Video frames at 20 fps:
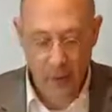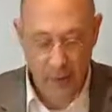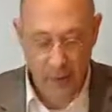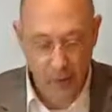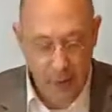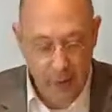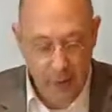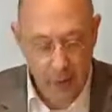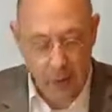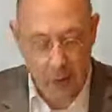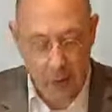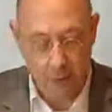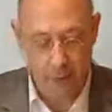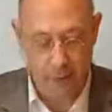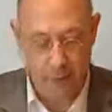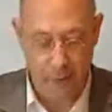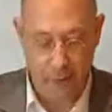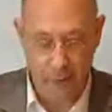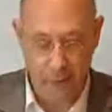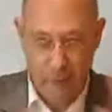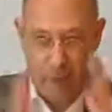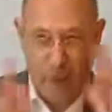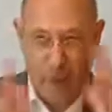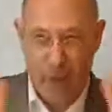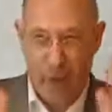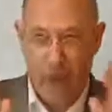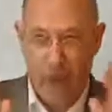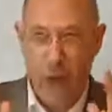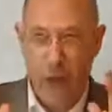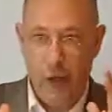So that was
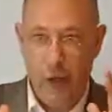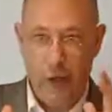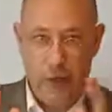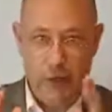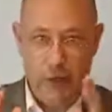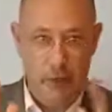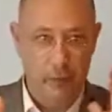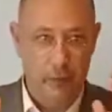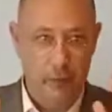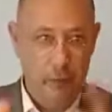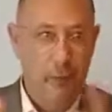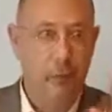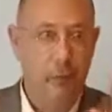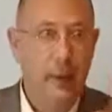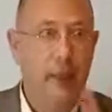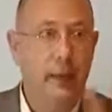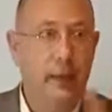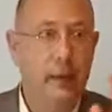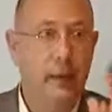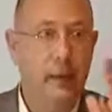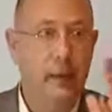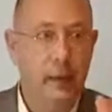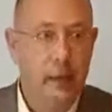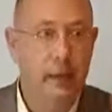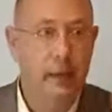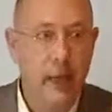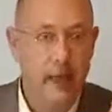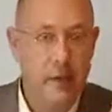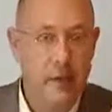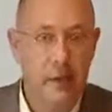my first big
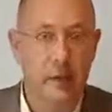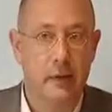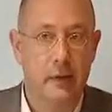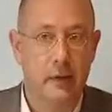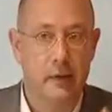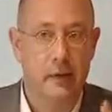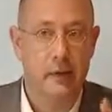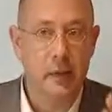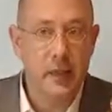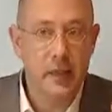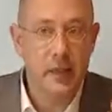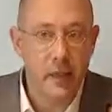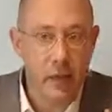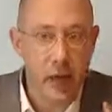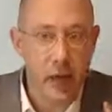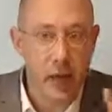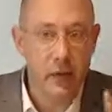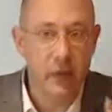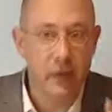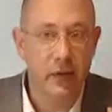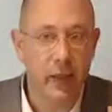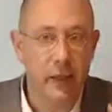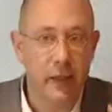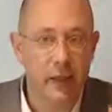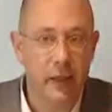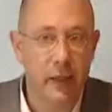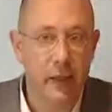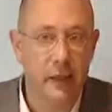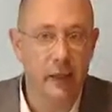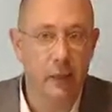lesson. There is a kind of
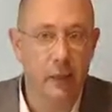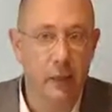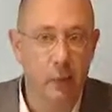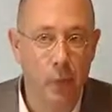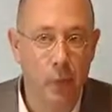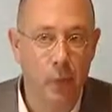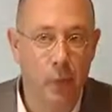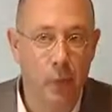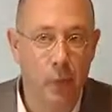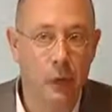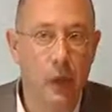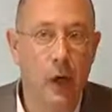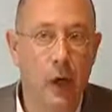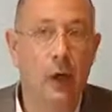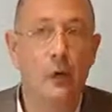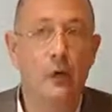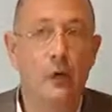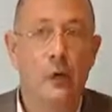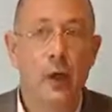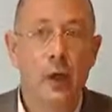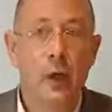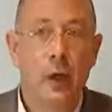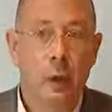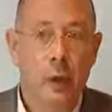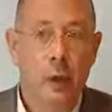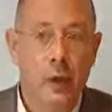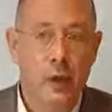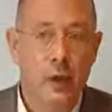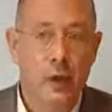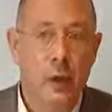intellectual moral code
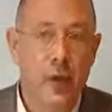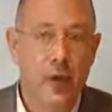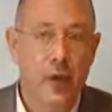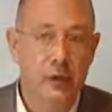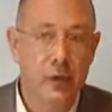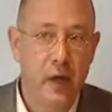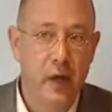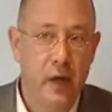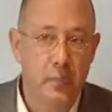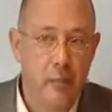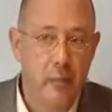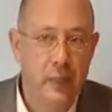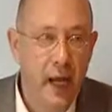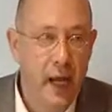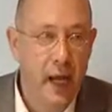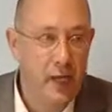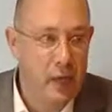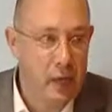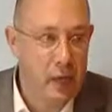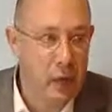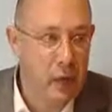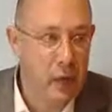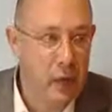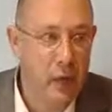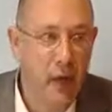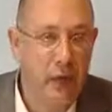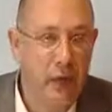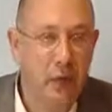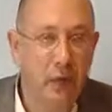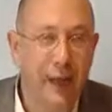which you have to embrace and which
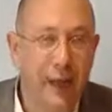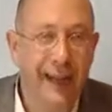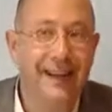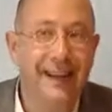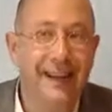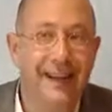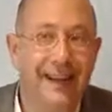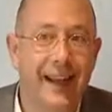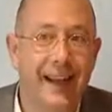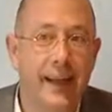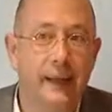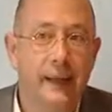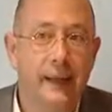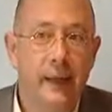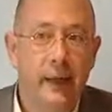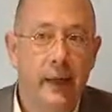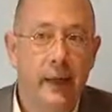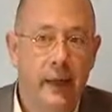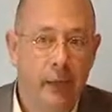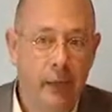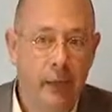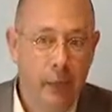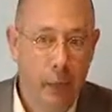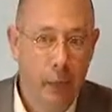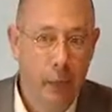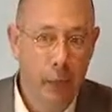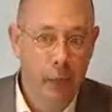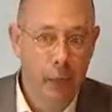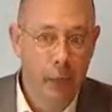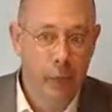you have to incarnate if you
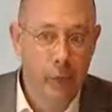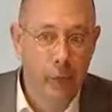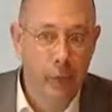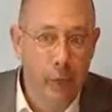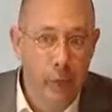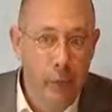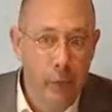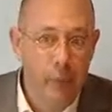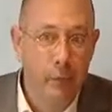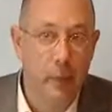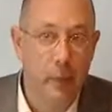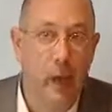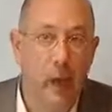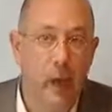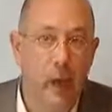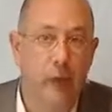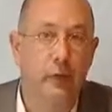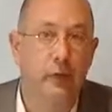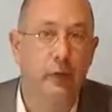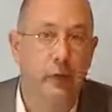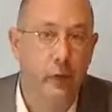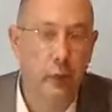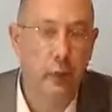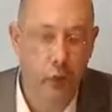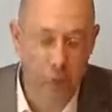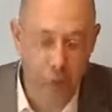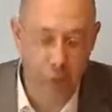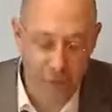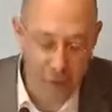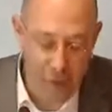want to be part of the
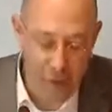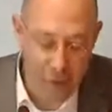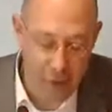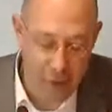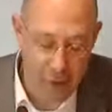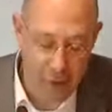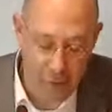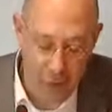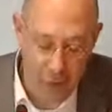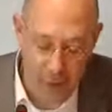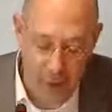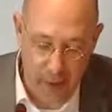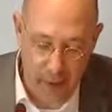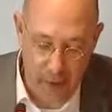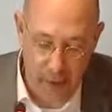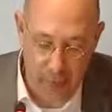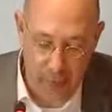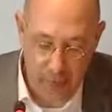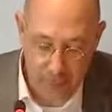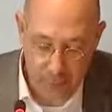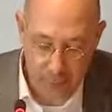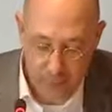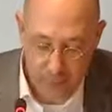world of European humanism.